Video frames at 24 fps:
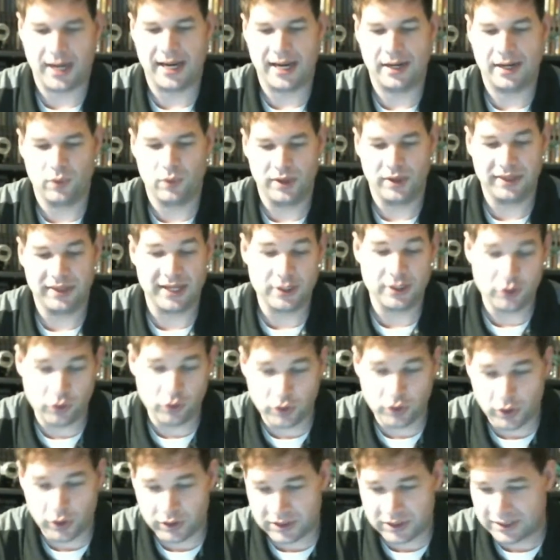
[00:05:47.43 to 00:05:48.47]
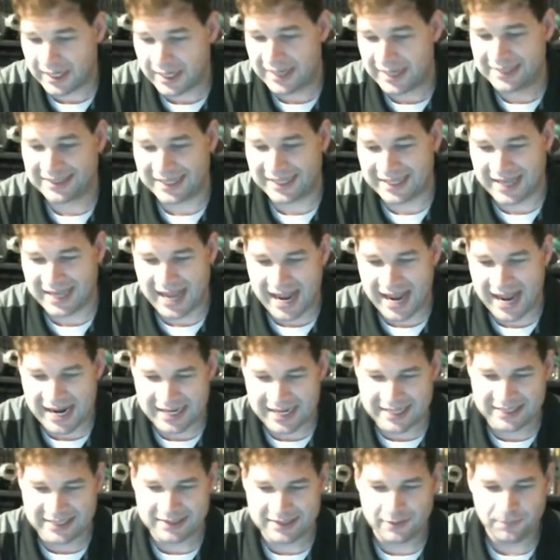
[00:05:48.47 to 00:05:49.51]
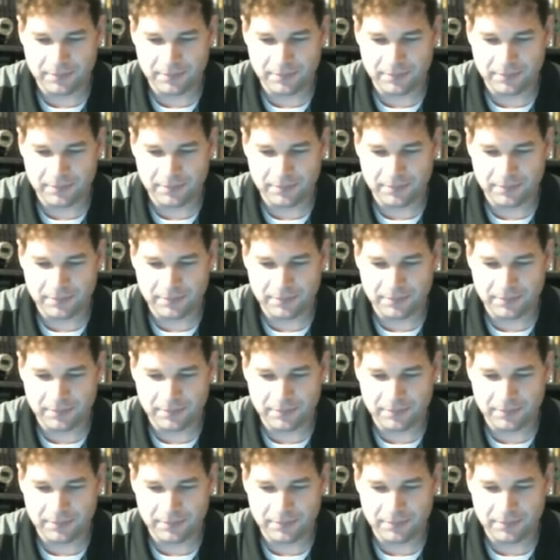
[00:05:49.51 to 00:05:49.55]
and what they do go to say is in the 80s,